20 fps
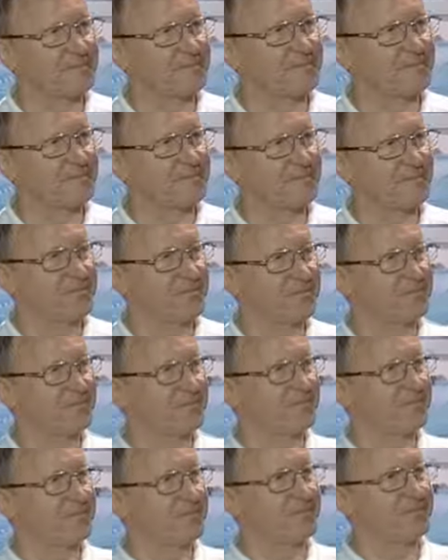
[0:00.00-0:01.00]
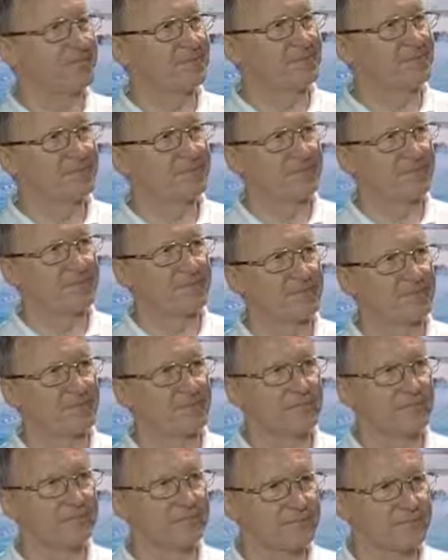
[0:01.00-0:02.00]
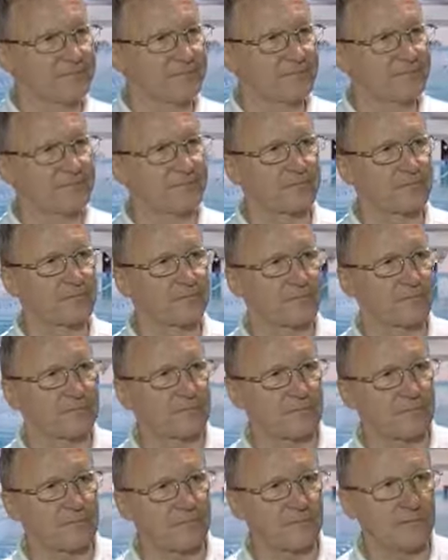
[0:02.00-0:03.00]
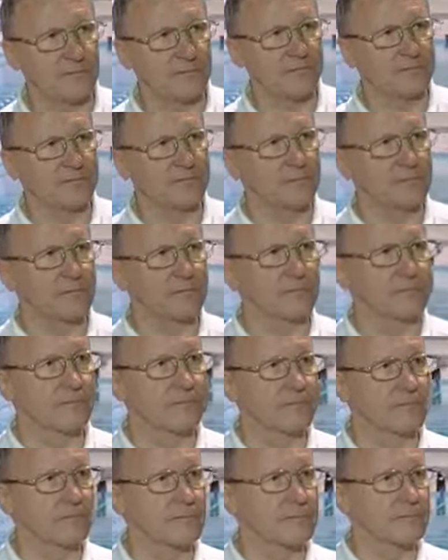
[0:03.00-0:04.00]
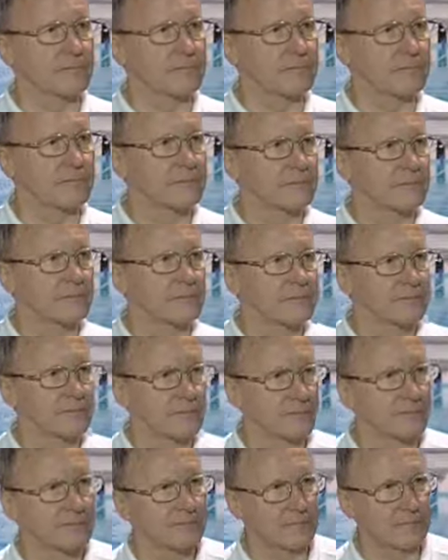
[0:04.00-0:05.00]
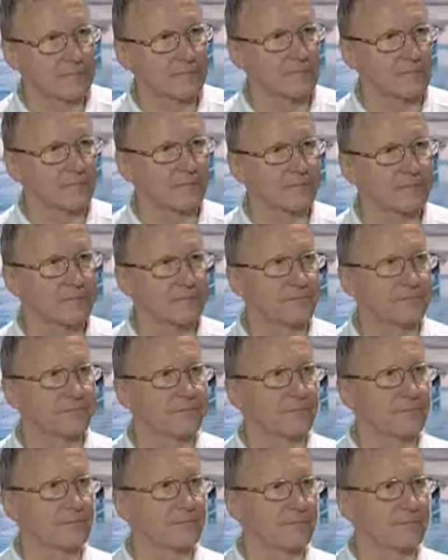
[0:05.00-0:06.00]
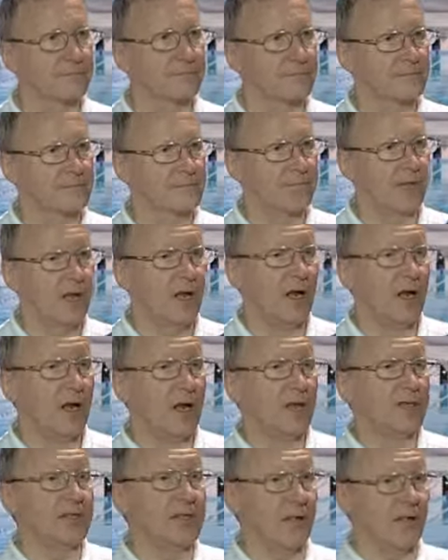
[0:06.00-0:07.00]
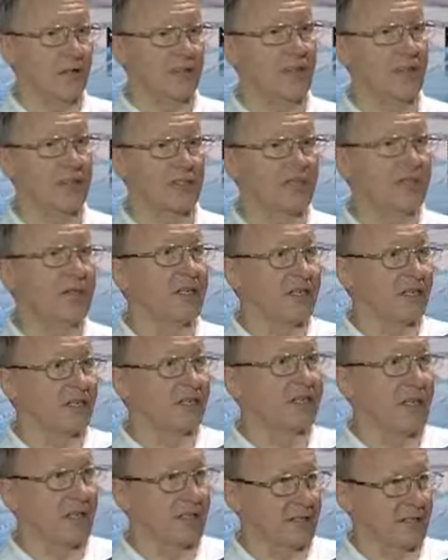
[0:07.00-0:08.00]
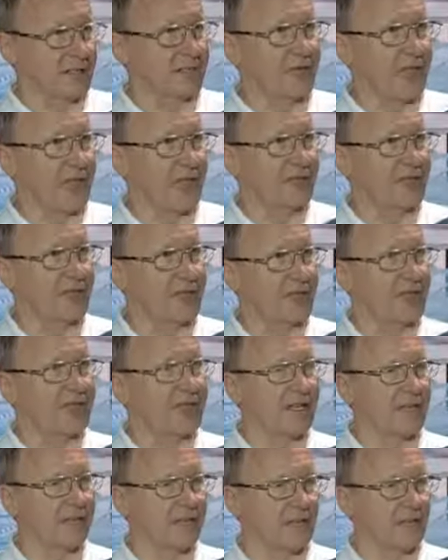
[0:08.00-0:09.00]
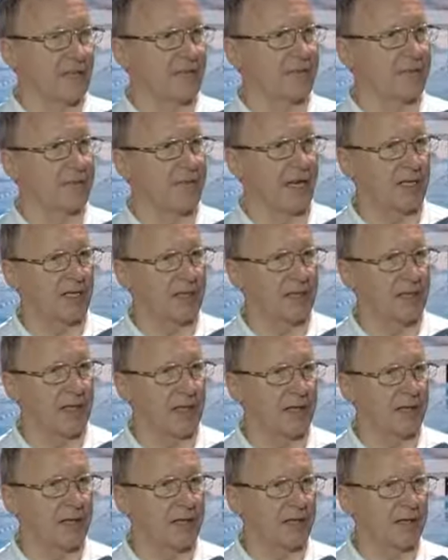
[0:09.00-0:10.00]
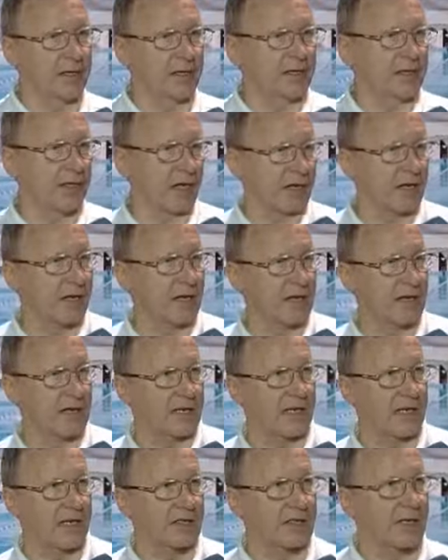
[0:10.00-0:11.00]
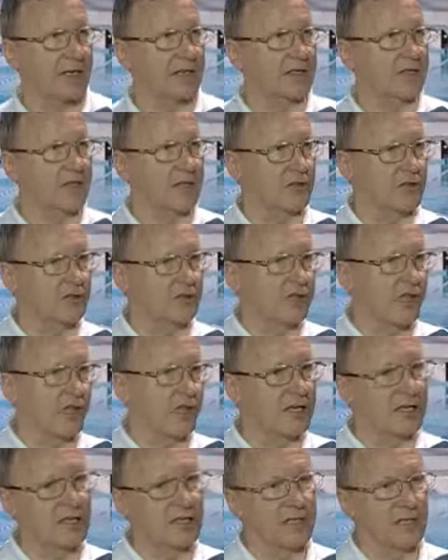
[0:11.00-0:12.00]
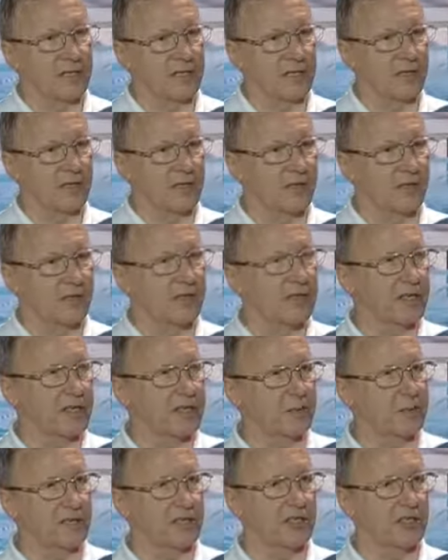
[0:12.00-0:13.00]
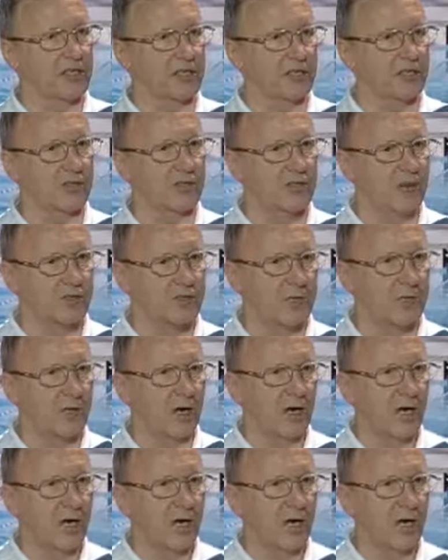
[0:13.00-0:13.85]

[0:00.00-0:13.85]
What can you say about Latvian swimmers? Uh, when you look at the, all the world's best swimmers, uh, the big difference? Yeah, of course, in the result we have a difference, but uh, technically, as I saw today and as I saw in the competition also,